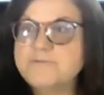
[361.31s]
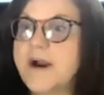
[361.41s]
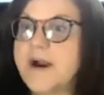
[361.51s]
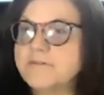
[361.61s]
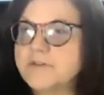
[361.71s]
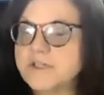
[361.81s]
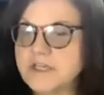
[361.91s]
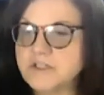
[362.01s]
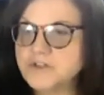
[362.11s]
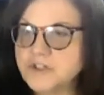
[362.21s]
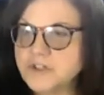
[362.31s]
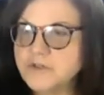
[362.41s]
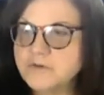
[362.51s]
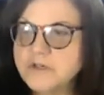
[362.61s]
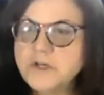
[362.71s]
filed against
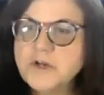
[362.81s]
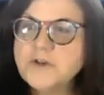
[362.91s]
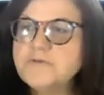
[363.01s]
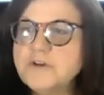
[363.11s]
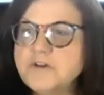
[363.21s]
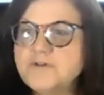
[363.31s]
you, you need to